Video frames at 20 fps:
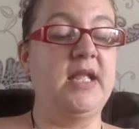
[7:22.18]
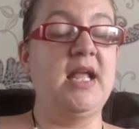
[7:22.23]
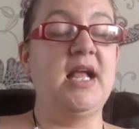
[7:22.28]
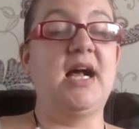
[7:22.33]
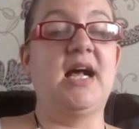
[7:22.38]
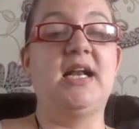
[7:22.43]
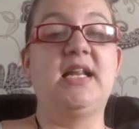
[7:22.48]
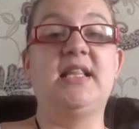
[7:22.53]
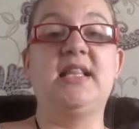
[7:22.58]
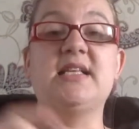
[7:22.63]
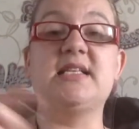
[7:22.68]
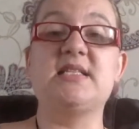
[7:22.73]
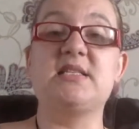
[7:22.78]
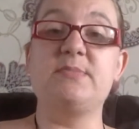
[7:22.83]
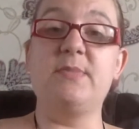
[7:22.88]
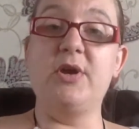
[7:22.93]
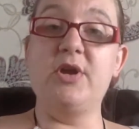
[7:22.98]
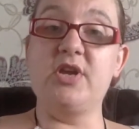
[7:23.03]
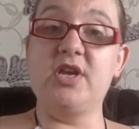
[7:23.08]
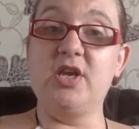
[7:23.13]
And then there's
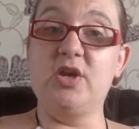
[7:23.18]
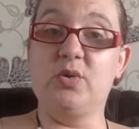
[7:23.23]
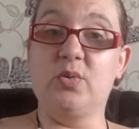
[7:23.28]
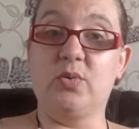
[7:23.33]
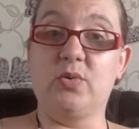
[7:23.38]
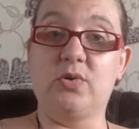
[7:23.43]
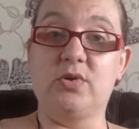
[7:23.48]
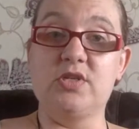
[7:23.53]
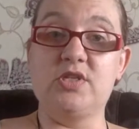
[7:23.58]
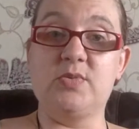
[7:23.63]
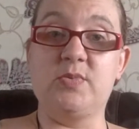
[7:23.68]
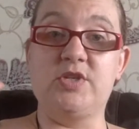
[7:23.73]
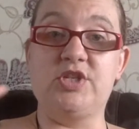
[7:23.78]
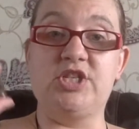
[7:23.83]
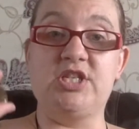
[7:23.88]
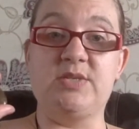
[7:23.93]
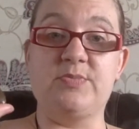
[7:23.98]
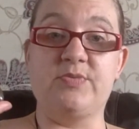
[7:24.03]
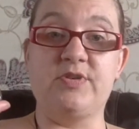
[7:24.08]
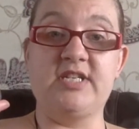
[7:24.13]
smoky quartz, which
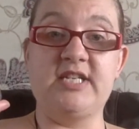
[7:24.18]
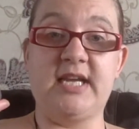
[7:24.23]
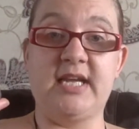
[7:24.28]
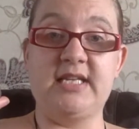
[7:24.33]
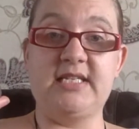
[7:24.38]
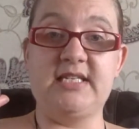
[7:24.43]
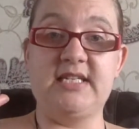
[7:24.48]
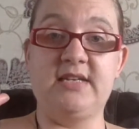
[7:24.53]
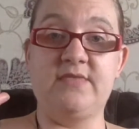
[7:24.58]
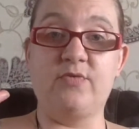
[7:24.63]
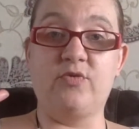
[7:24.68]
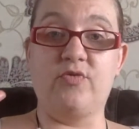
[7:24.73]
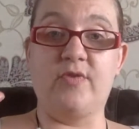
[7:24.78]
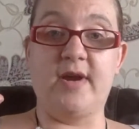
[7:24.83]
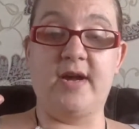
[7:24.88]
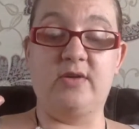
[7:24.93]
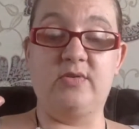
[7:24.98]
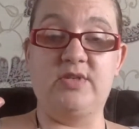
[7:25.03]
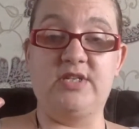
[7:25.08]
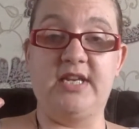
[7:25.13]
is protective,
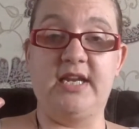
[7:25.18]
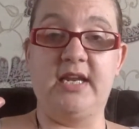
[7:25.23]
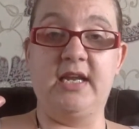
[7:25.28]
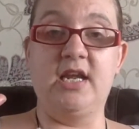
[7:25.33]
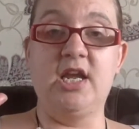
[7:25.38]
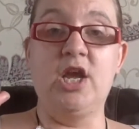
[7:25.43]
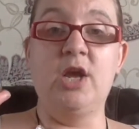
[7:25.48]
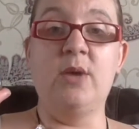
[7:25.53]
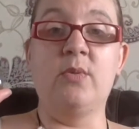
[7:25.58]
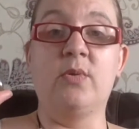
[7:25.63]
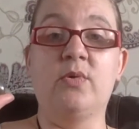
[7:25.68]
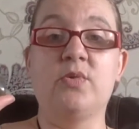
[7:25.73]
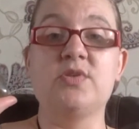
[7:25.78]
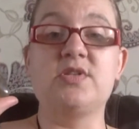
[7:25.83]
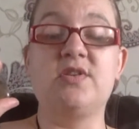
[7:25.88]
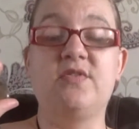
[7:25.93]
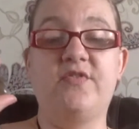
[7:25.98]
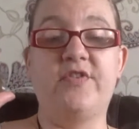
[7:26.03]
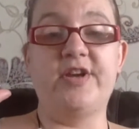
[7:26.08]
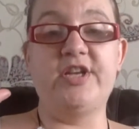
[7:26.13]
grounding, but
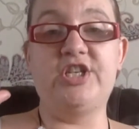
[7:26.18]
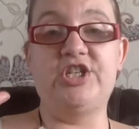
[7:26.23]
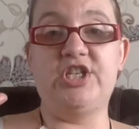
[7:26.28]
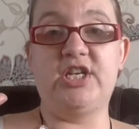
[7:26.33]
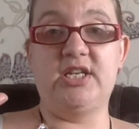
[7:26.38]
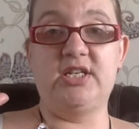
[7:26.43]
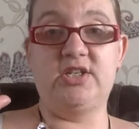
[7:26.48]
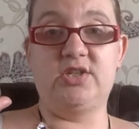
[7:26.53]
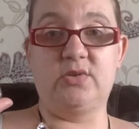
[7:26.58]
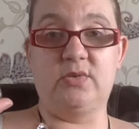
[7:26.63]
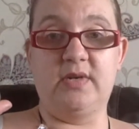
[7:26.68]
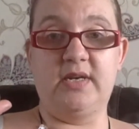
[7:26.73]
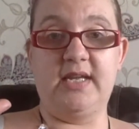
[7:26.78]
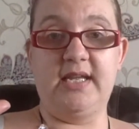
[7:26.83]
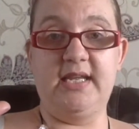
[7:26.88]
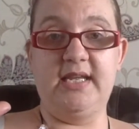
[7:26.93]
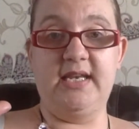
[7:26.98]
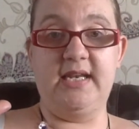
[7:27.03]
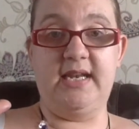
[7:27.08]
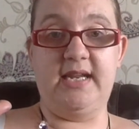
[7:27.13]
also very gentle and
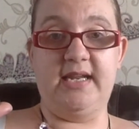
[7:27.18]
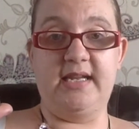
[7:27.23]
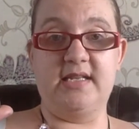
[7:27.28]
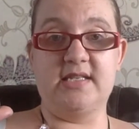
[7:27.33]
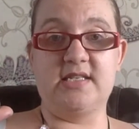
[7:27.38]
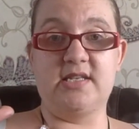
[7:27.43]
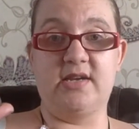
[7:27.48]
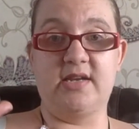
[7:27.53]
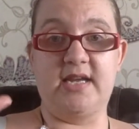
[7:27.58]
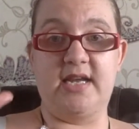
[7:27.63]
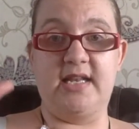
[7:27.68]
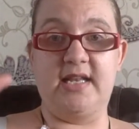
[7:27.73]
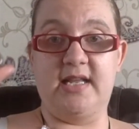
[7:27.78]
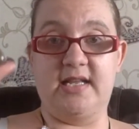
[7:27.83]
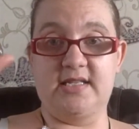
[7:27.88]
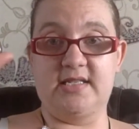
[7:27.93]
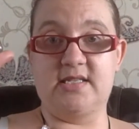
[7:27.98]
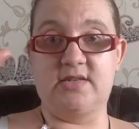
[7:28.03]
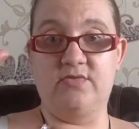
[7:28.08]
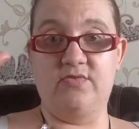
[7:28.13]
healing. So again,
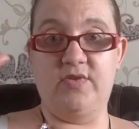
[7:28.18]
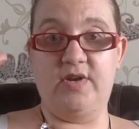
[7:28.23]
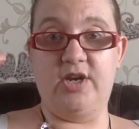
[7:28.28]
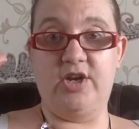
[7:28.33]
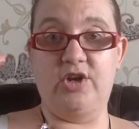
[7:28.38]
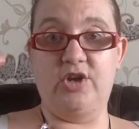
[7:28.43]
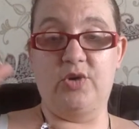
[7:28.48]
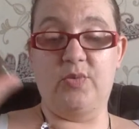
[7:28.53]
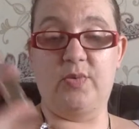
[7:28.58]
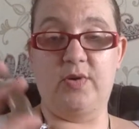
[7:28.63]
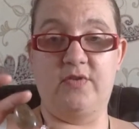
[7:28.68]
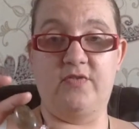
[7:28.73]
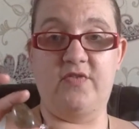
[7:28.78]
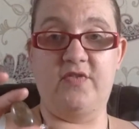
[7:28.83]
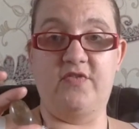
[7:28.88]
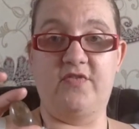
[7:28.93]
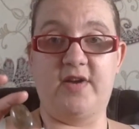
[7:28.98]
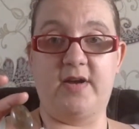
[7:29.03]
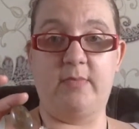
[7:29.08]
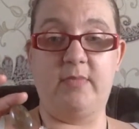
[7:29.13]
that's a really good one for
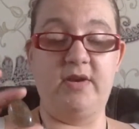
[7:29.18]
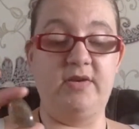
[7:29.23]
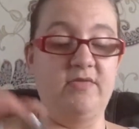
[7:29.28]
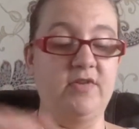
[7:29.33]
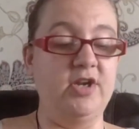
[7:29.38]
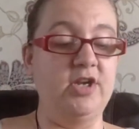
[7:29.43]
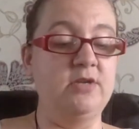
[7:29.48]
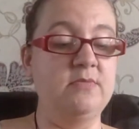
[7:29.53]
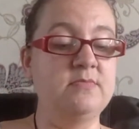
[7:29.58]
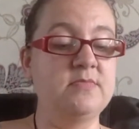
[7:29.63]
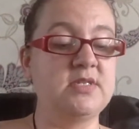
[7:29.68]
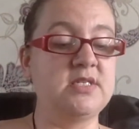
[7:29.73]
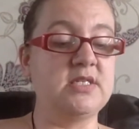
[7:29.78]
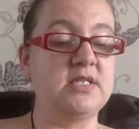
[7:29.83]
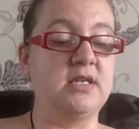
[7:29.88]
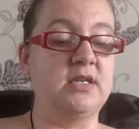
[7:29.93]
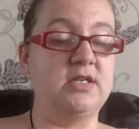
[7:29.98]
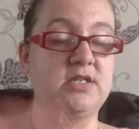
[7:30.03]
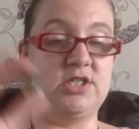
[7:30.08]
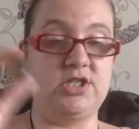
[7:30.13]
family rooms
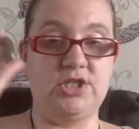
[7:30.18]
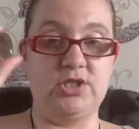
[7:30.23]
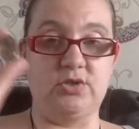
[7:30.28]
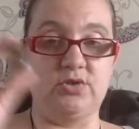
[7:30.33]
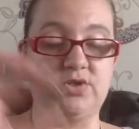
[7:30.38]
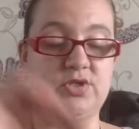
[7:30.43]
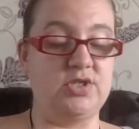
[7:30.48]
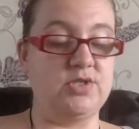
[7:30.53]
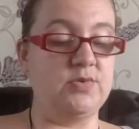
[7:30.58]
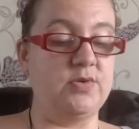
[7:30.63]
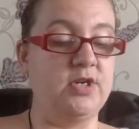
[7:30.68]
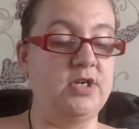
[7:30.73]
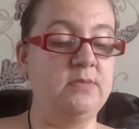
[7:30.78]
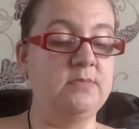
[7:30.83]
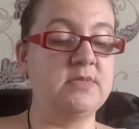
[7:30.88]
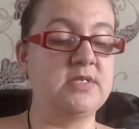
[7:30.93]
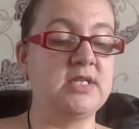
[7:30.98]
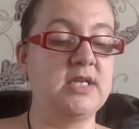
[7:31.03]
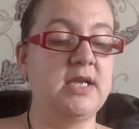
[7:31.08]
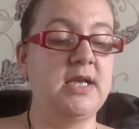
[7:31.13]
and children's
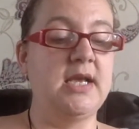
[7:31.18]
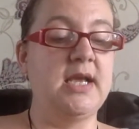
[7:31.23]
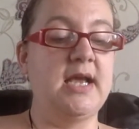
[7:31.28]
rooms.